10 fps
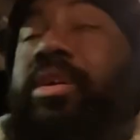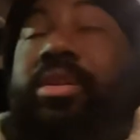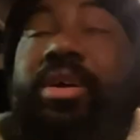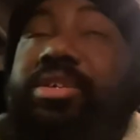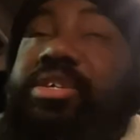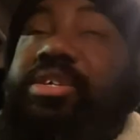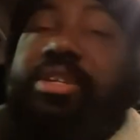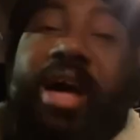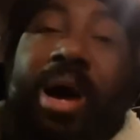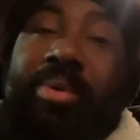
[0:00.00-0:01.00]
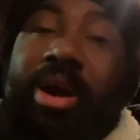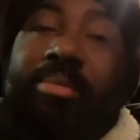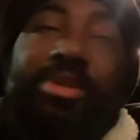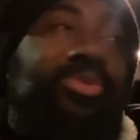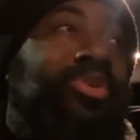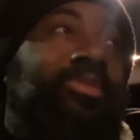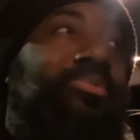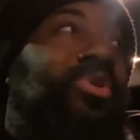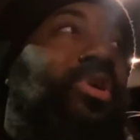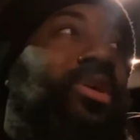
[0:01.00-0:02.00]
listen, I wake up at 2 in the
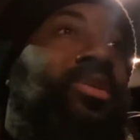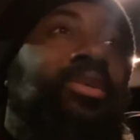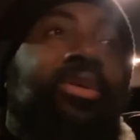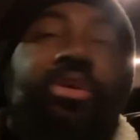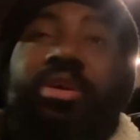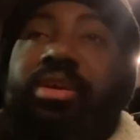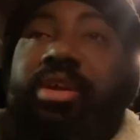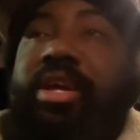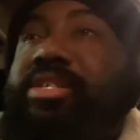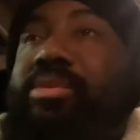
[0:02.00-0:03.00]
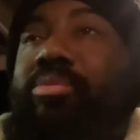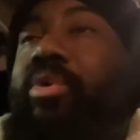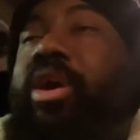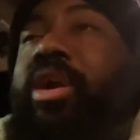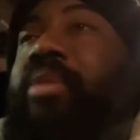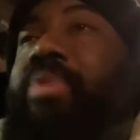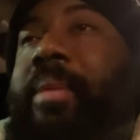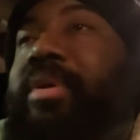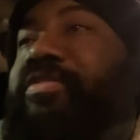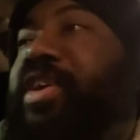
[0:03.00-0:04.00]
morning to get some water,
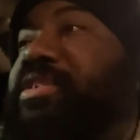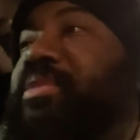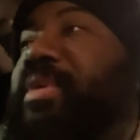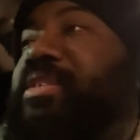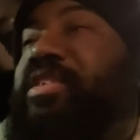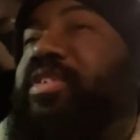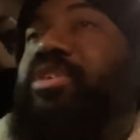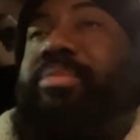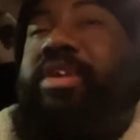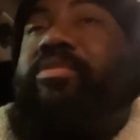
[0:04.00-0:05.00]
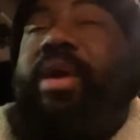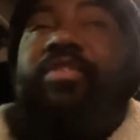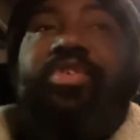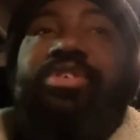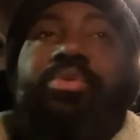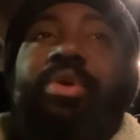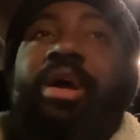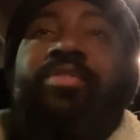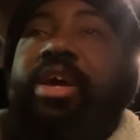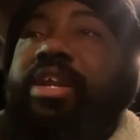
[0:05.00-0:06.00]
probably fix myself a little bit of breakfast or
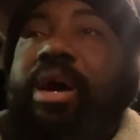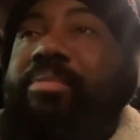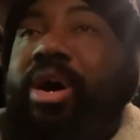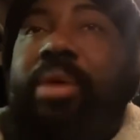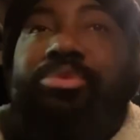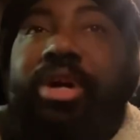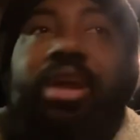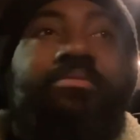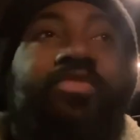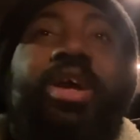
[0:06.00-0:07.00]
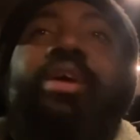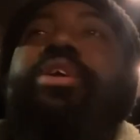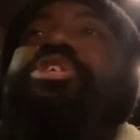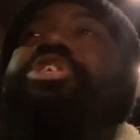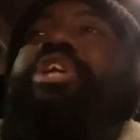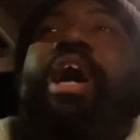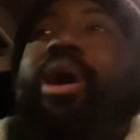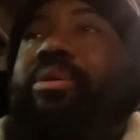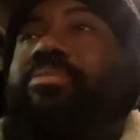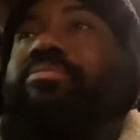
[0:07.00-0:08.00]
whatever, and I'm up trying to figure this shit
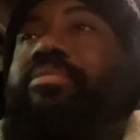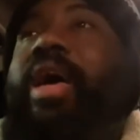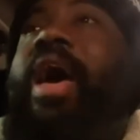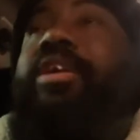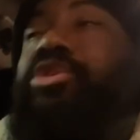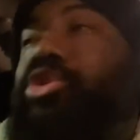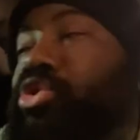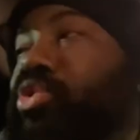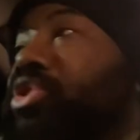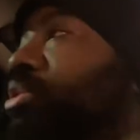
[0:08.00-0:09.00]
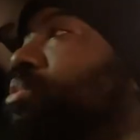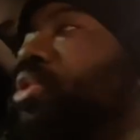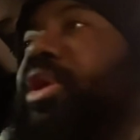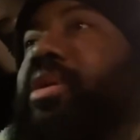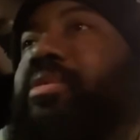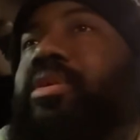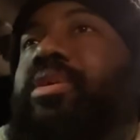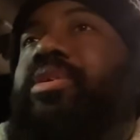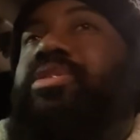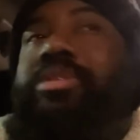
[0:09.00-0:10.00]
out at 2 in the morning.
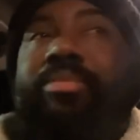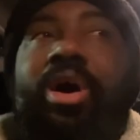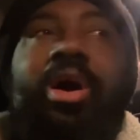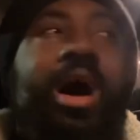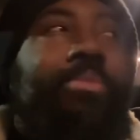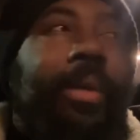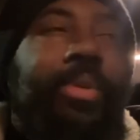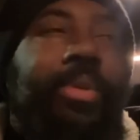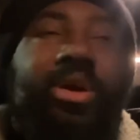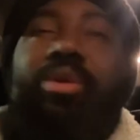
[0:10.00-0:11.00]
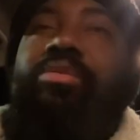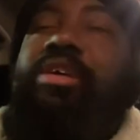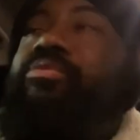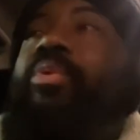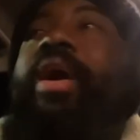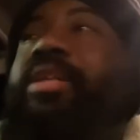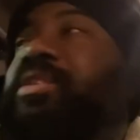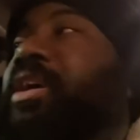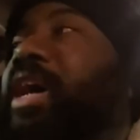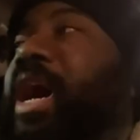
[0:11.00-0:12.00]
Tomorrow, I'll probably go lift
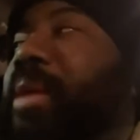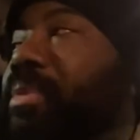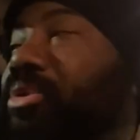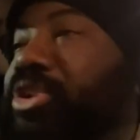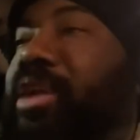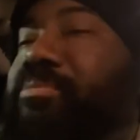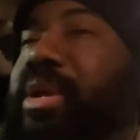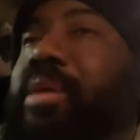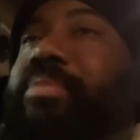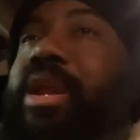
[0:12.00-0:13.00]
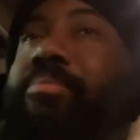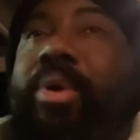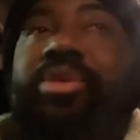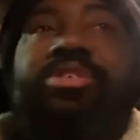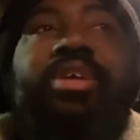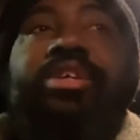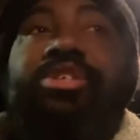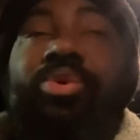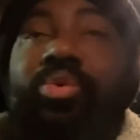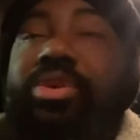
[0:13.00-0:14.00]
weights. I'm up trying to be a better person at
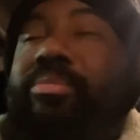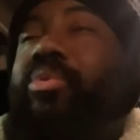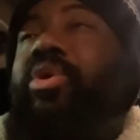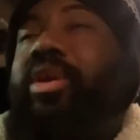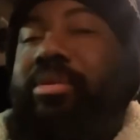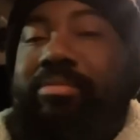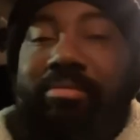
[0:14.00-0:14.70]
2 in the morning.